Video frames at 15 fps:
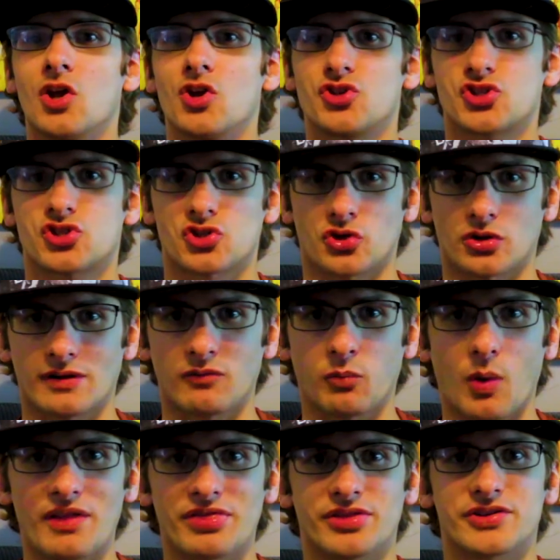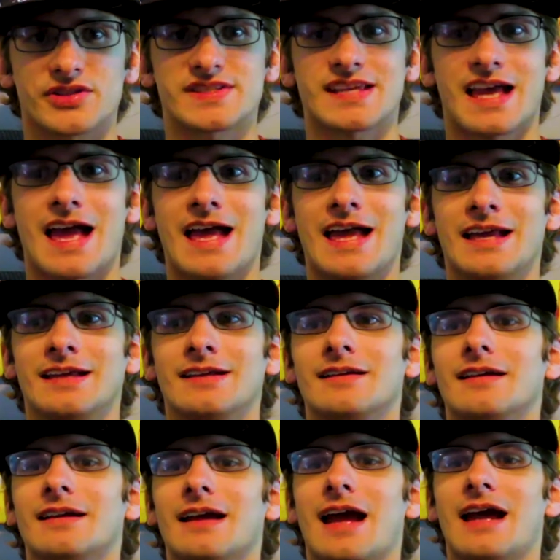sure of what they're saying,
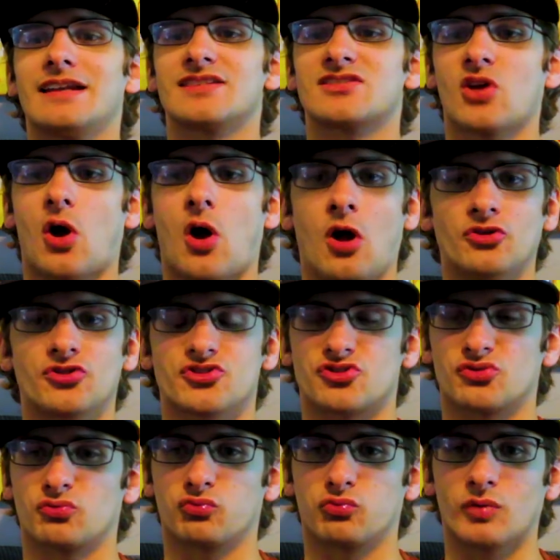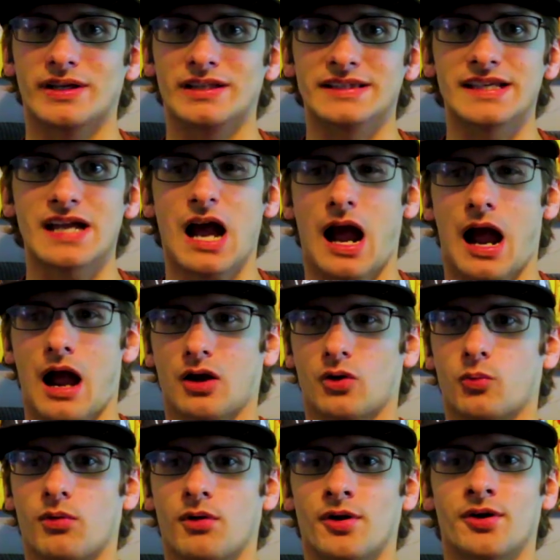and it's all just really
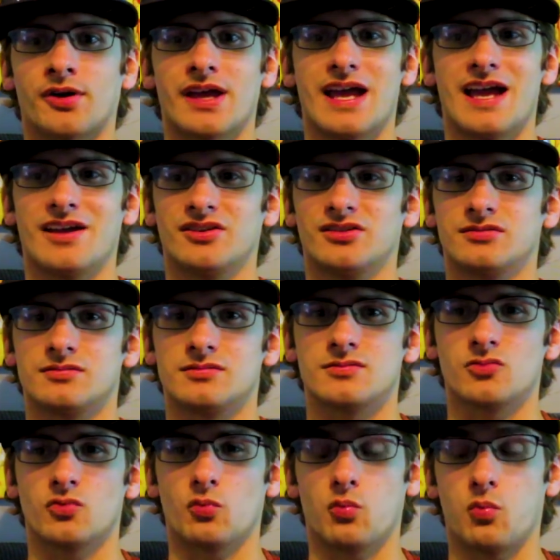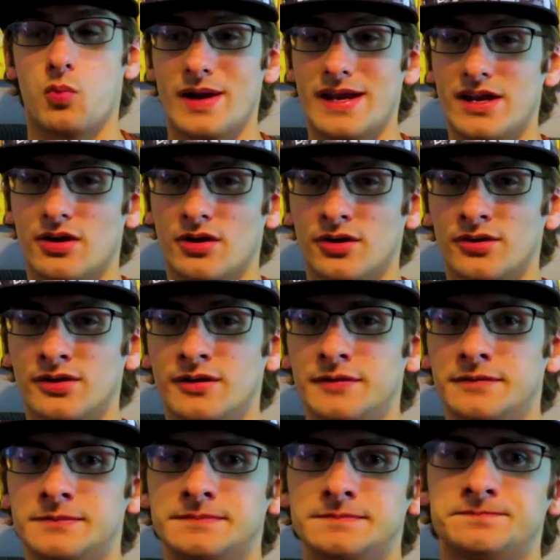awkward and weird.
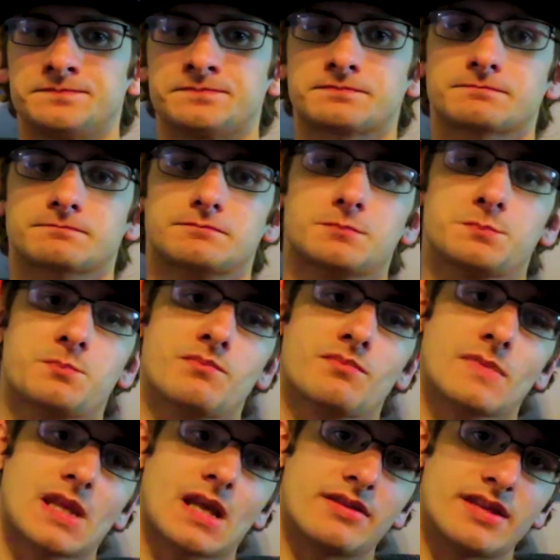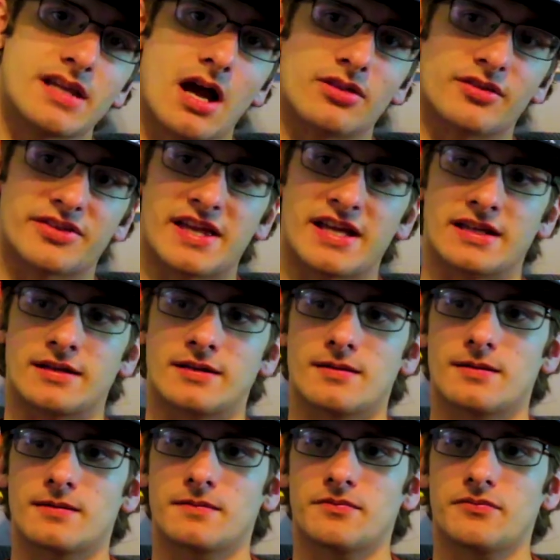The other thing
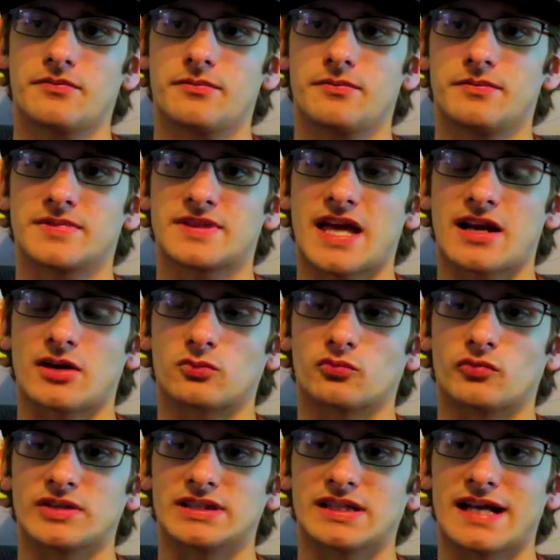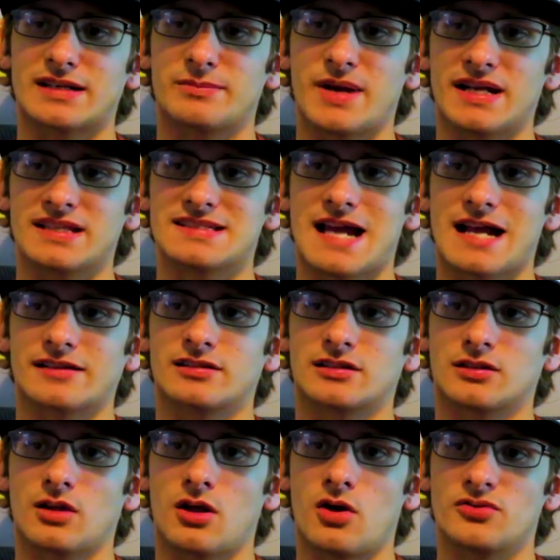that I don't really like about Attack of the
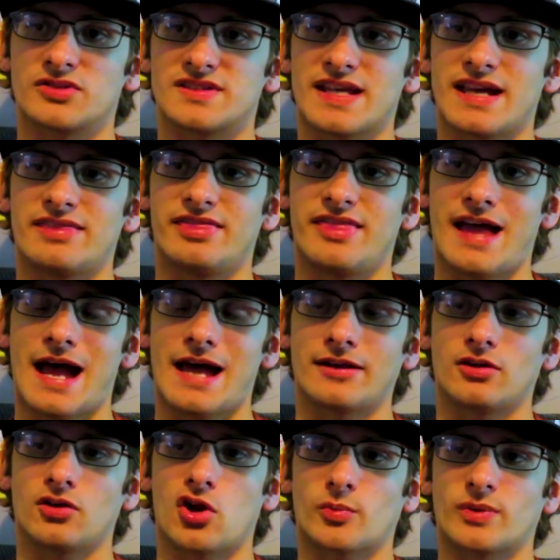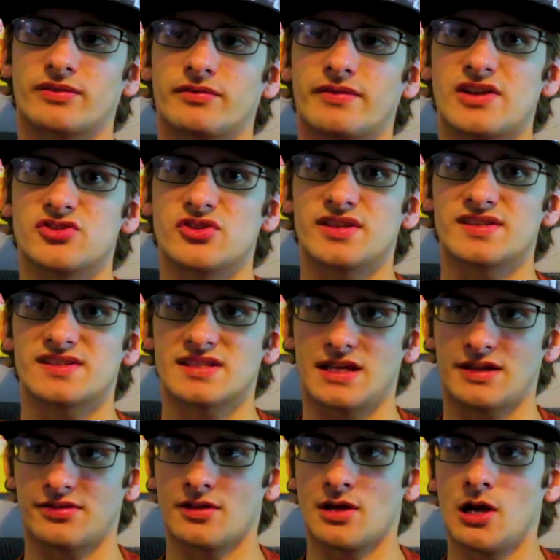Clones is that along with Revenge of the
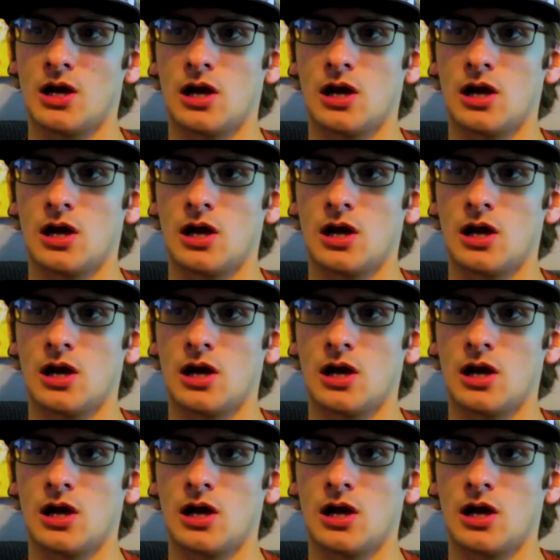Sith,